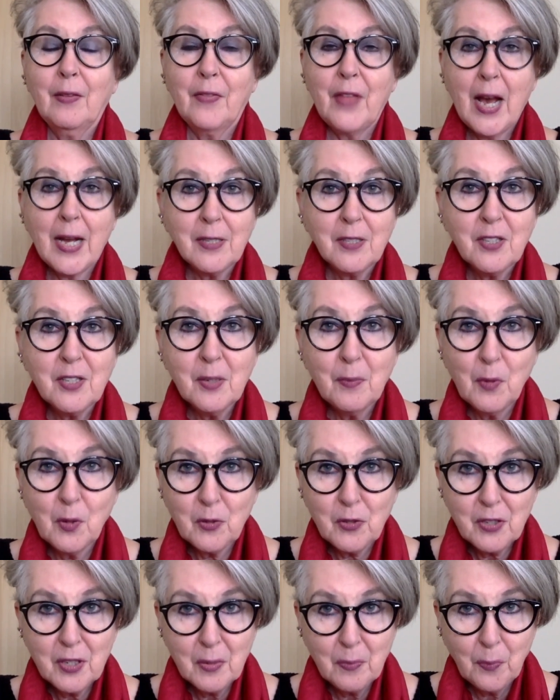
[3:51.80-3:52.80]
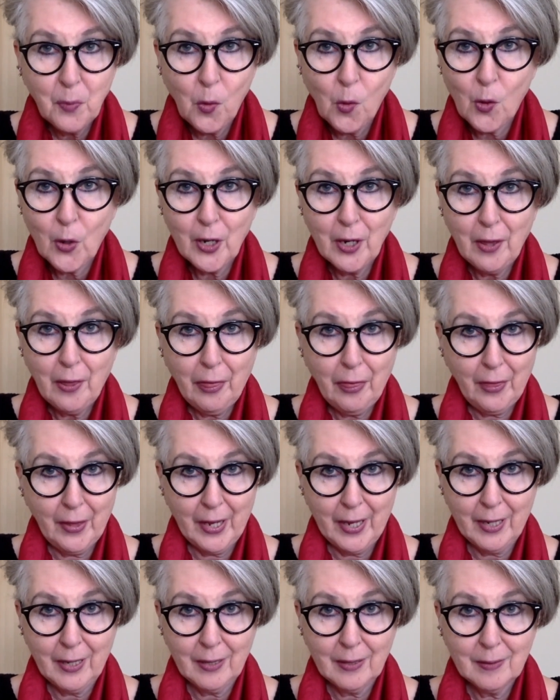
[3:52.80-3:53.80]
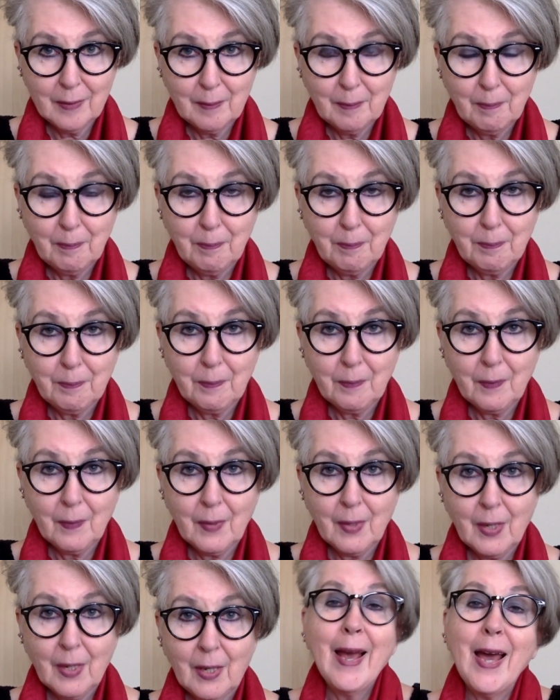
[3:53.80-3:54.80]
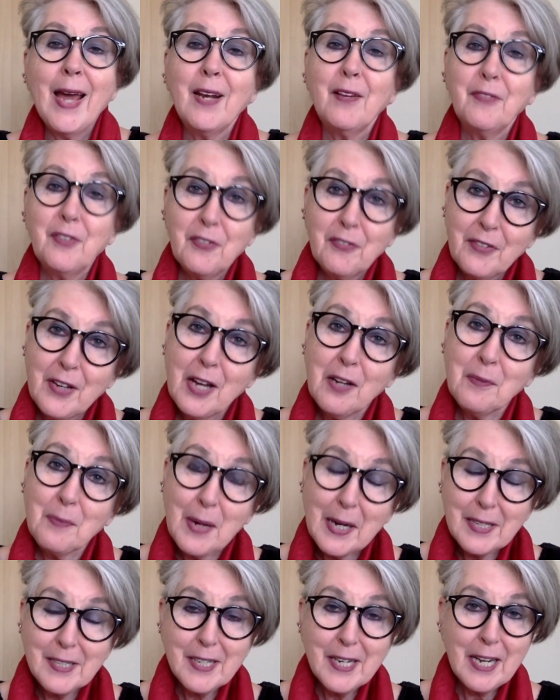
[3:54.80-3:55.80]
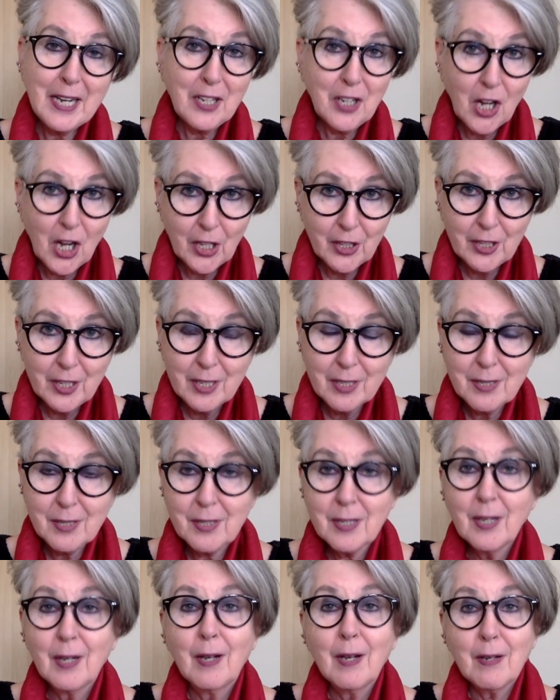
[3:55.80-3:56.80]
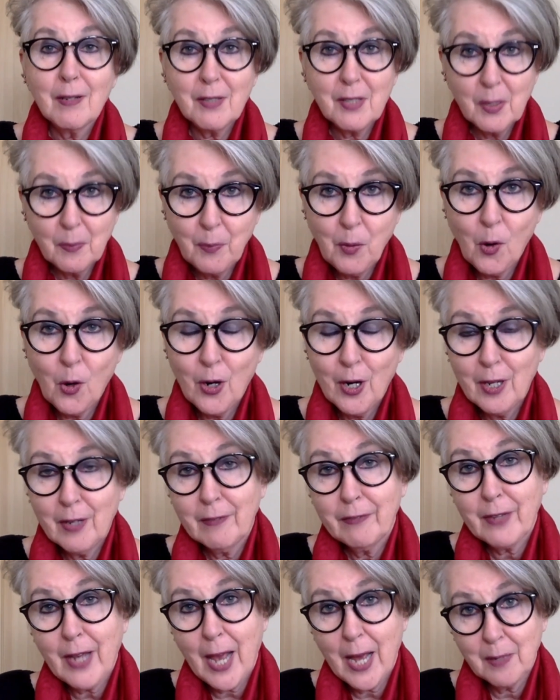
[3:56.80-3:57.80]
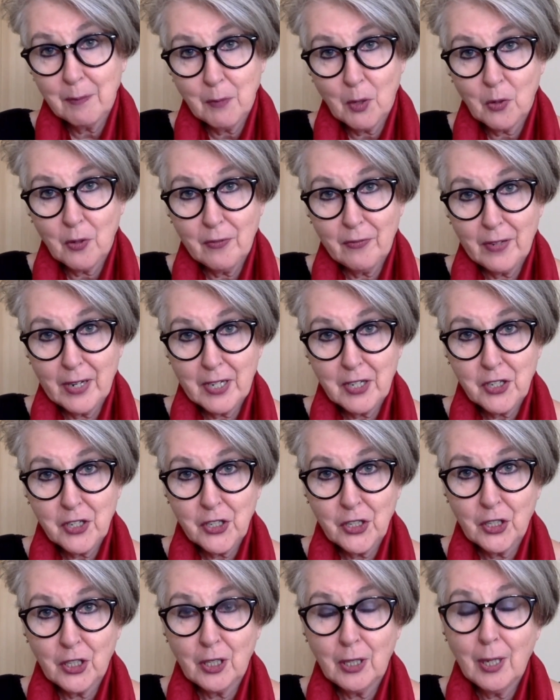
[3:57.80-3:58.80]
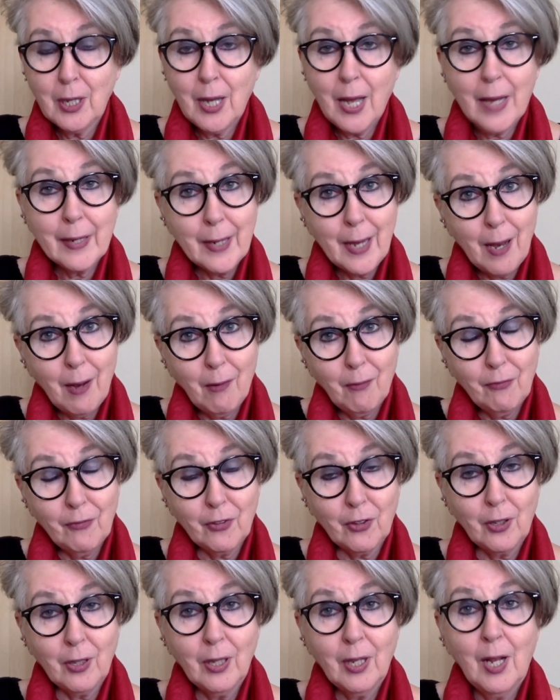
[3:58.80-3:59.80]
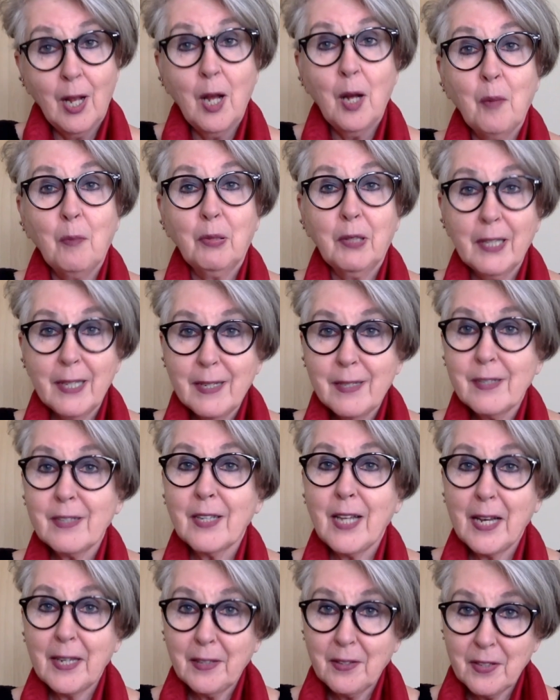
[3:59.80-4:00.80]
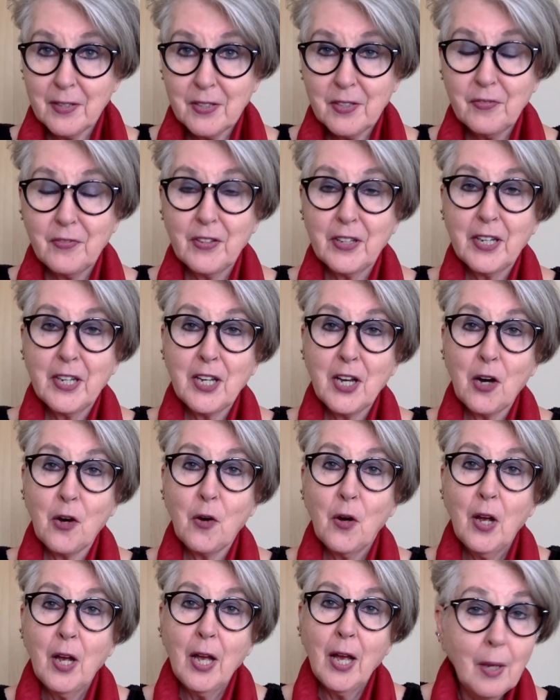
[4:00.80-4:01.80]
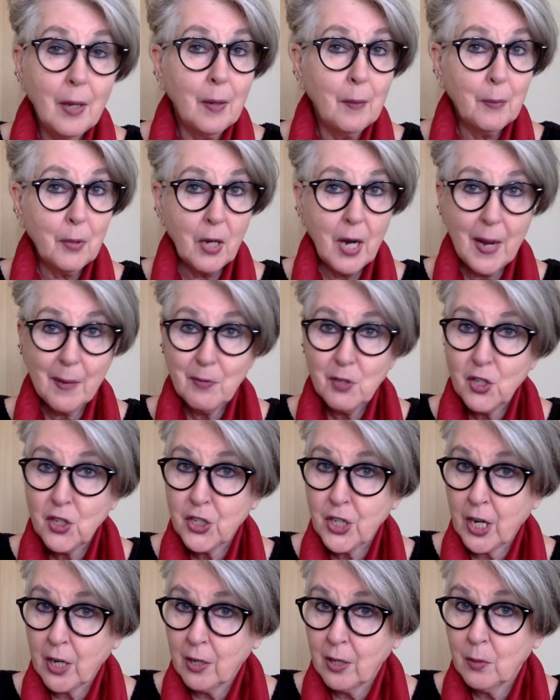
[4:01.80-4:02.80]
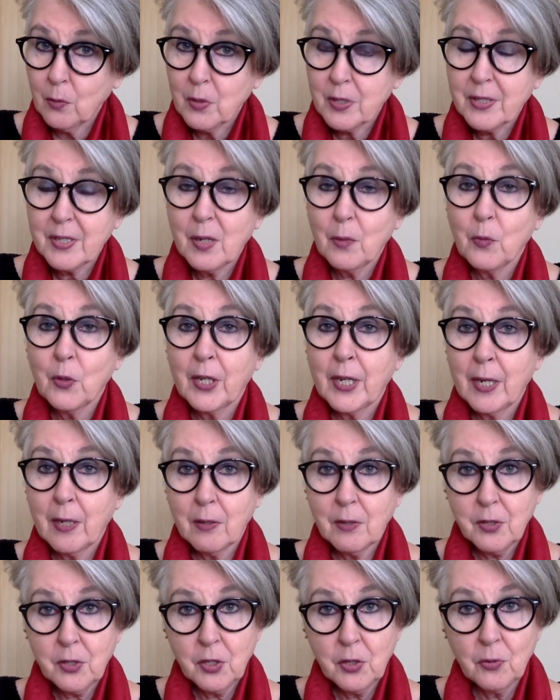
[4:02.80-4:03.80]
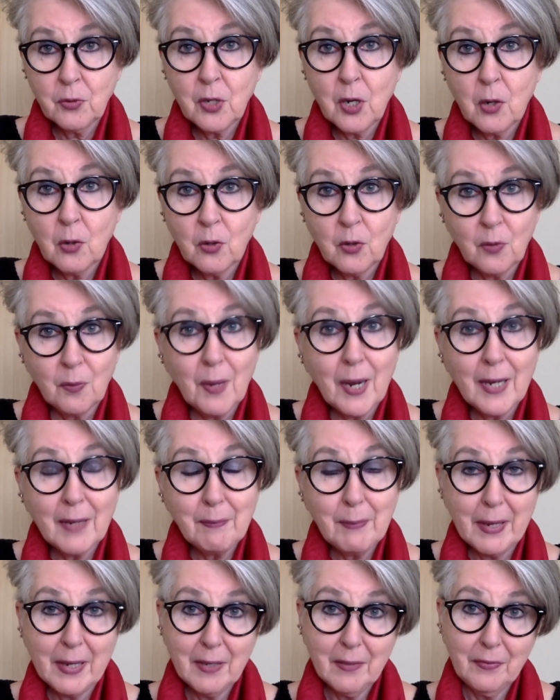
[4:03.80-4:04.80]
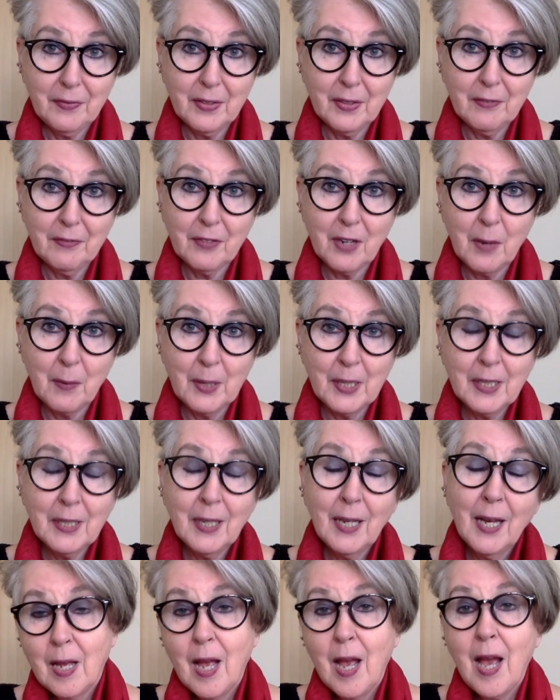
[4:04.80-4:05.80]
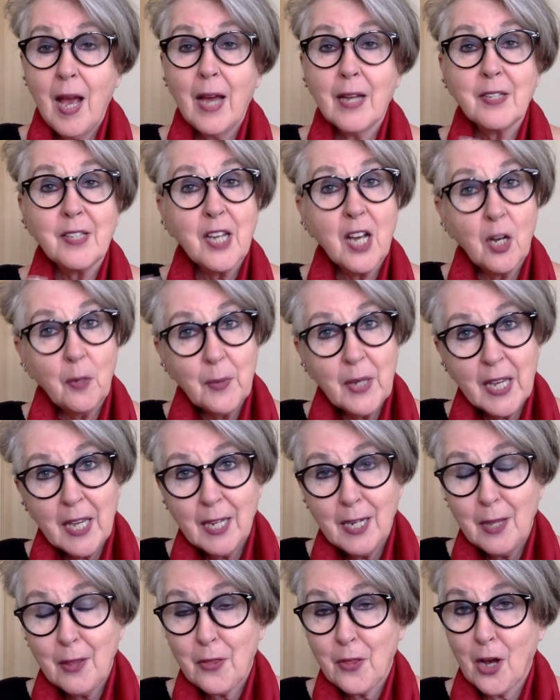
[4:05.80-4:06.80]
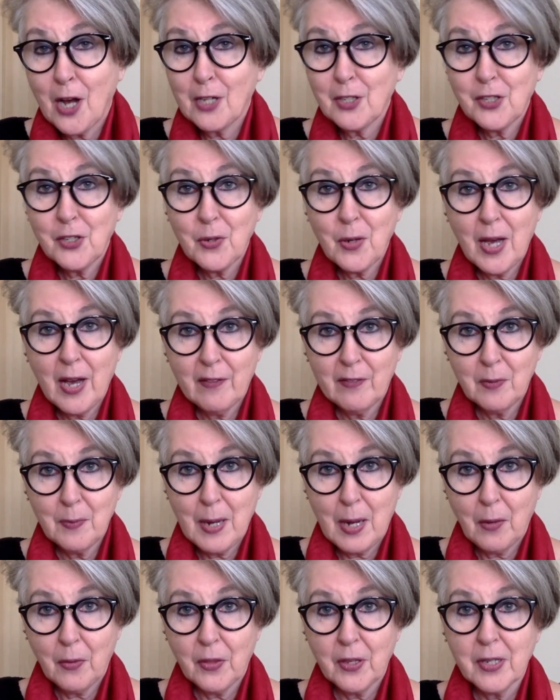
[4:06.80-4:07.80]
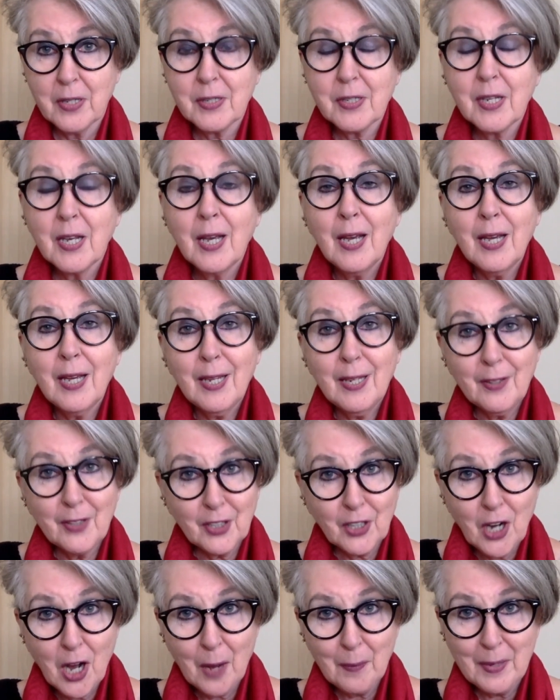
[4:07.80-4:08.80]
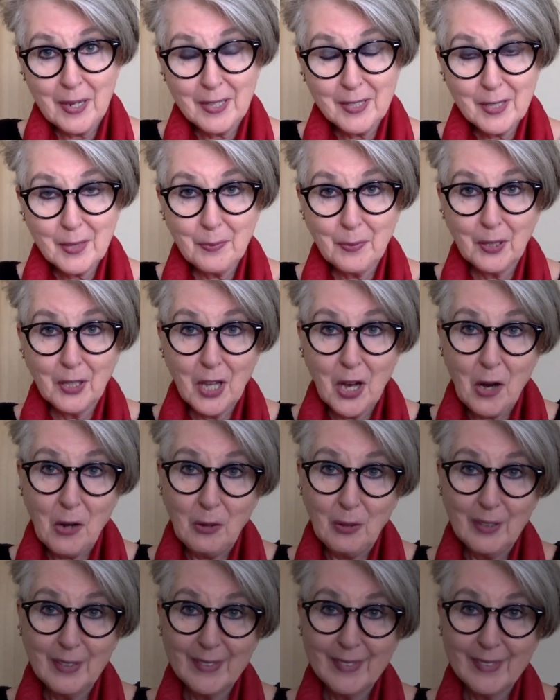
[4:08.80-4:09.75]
That's the most important thing. And if you found my take on this supportive and motivational and helpful, please like this video. Perhaps share it with someone else you know who might benefit from it. And tell me any thoughts you have about this in the comments below.